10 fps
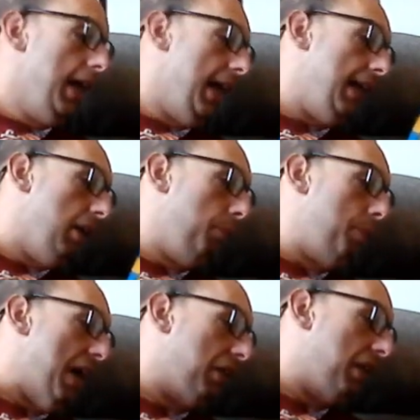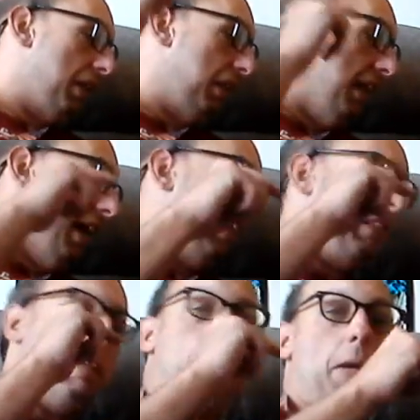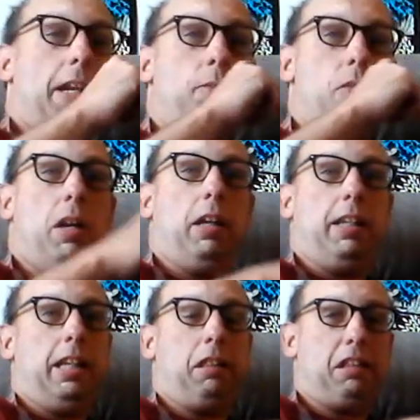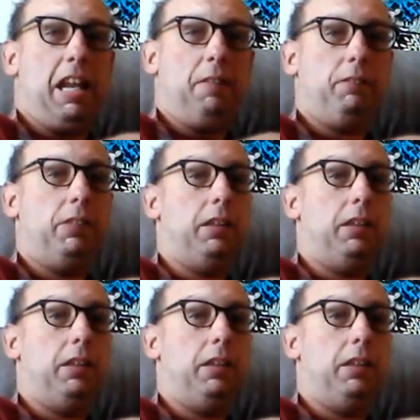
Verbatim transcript: And no, Bowser's not the main villain in this game.